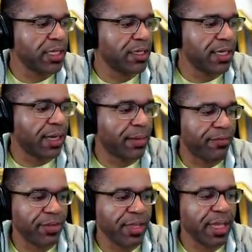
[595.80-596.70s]
really good.
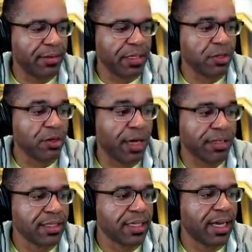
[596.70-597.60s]
I, I feel like I, you know,
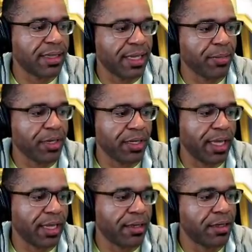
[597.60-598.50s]
honestly, I think I'm
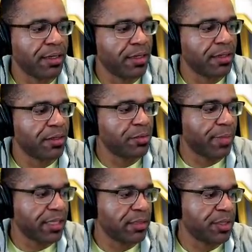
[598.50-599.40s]
gonna like
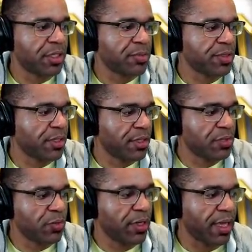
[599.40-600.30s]
make some adjustments
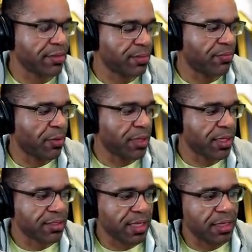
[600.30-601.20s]
on this one, have some fun
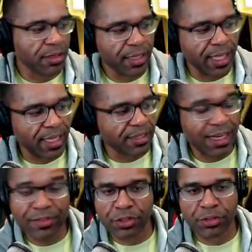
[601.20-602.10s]
with it, because look at that,
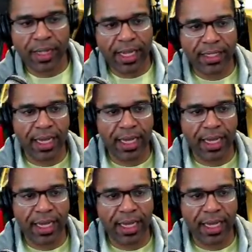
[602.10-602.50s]
not even two